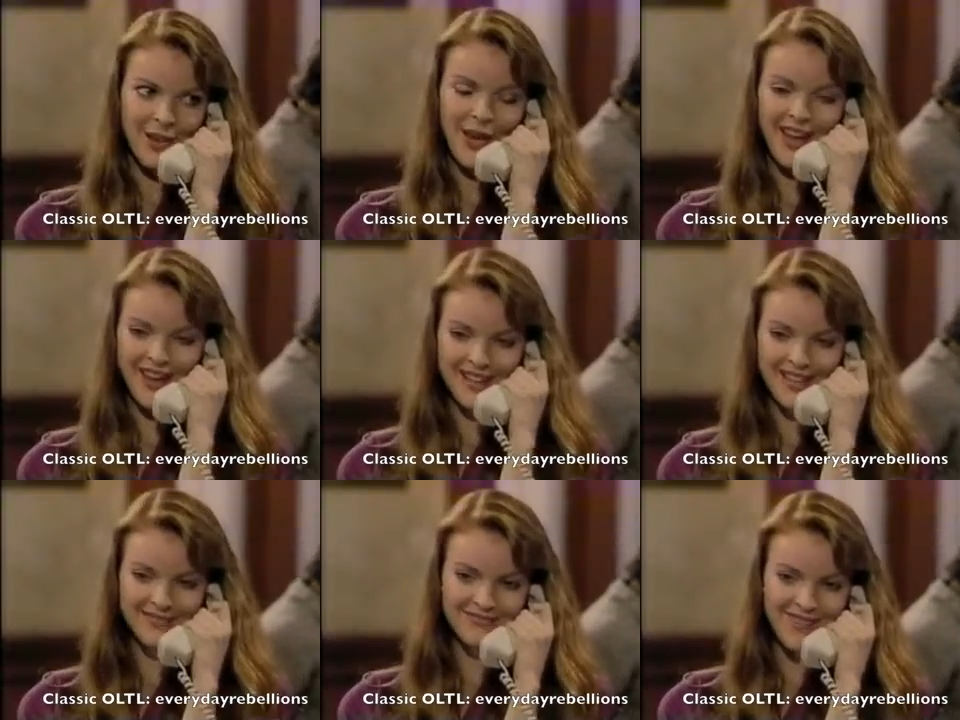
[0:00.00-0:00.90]
Okay,
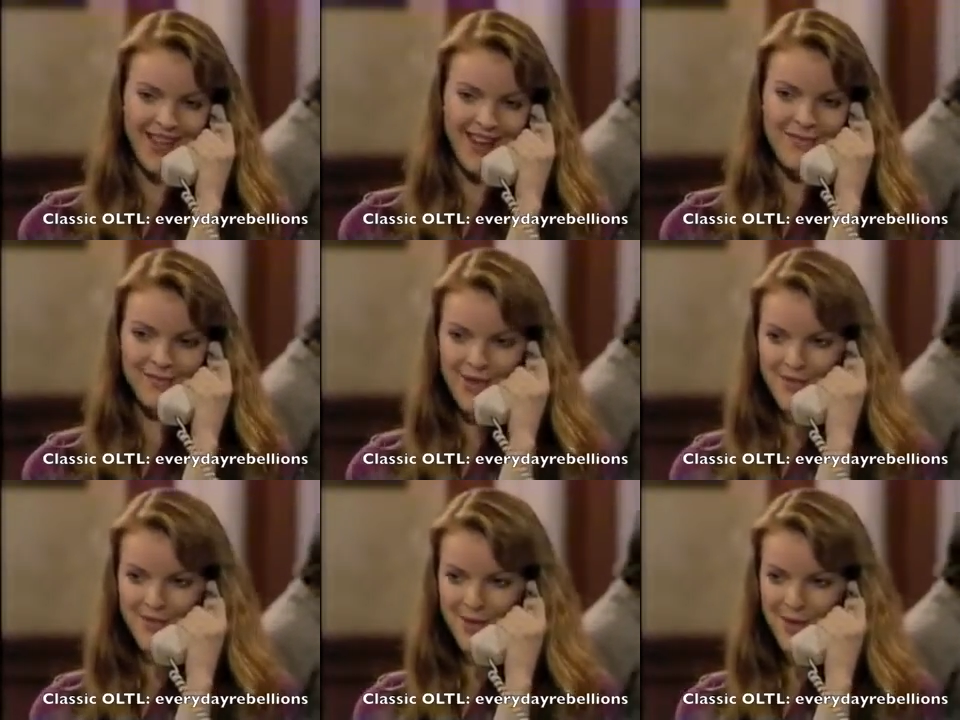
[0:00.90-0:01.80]
I'm
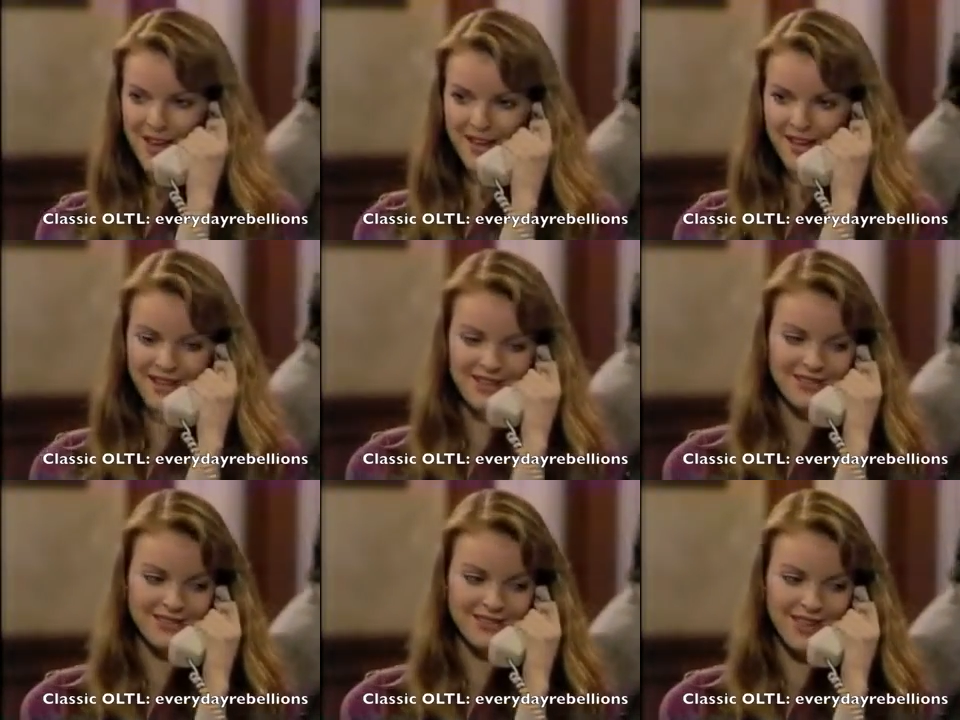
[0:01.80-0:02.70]
on my way.
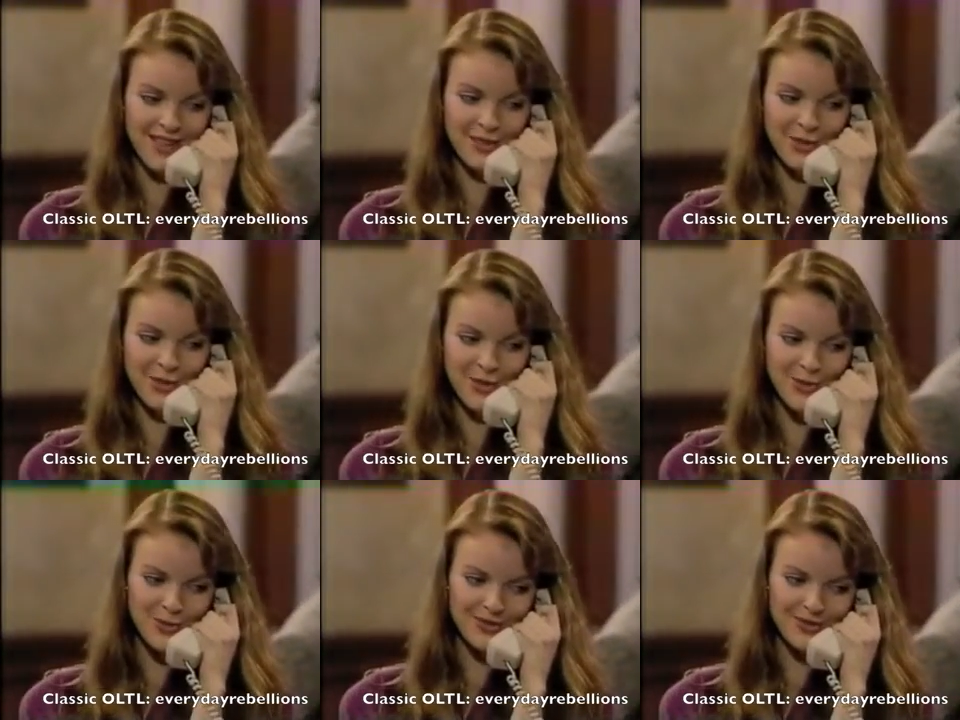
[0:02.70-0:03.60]
I love you.
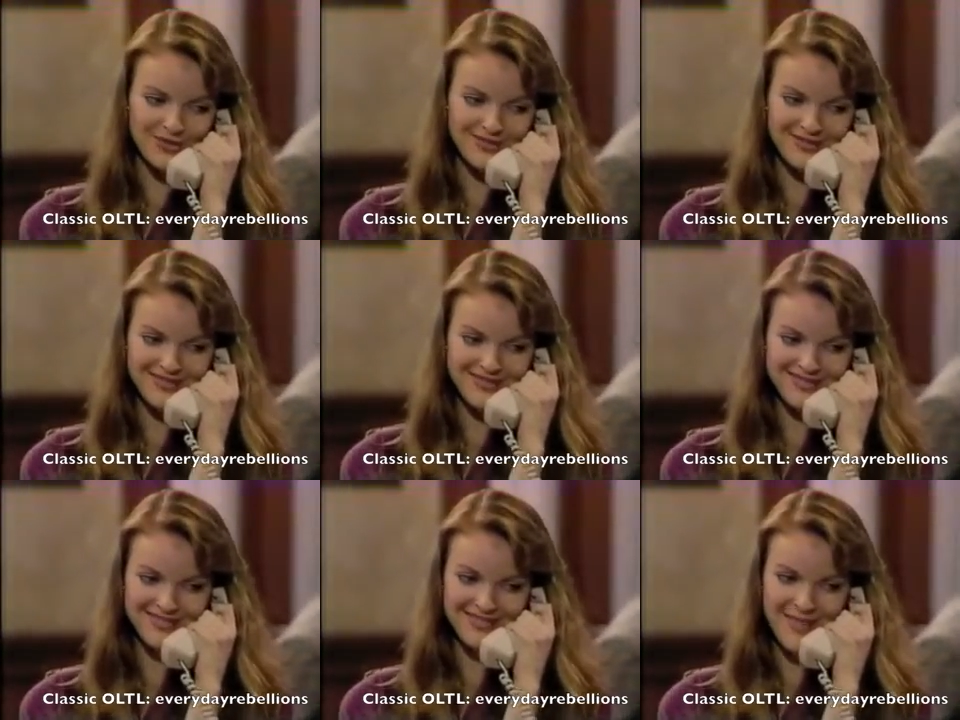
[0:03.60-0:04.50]
I love you
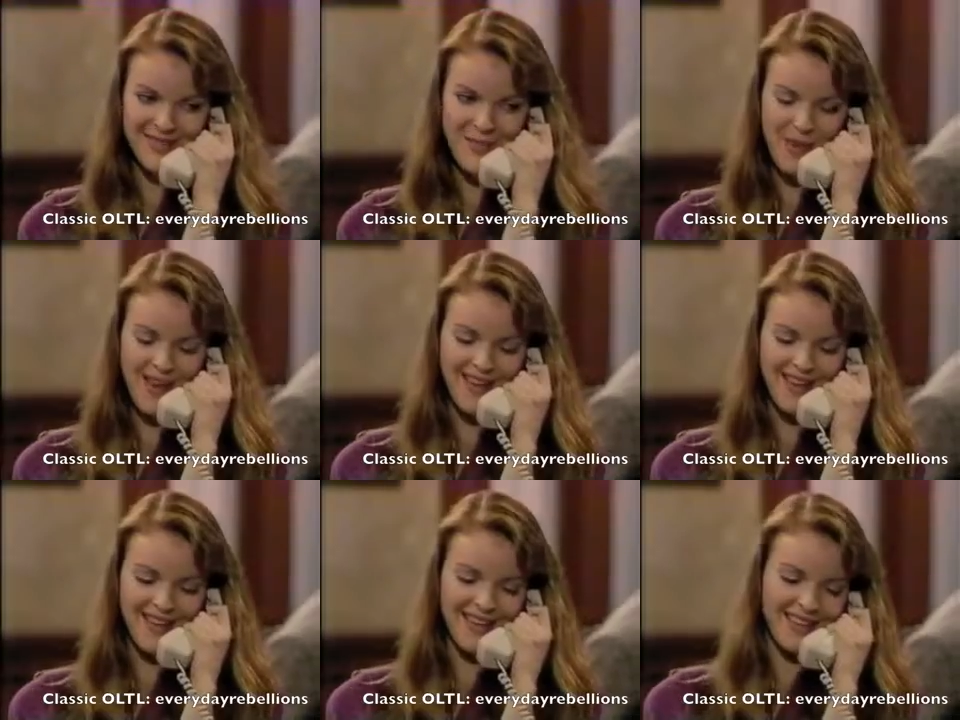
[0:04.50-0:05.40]
too. Bye.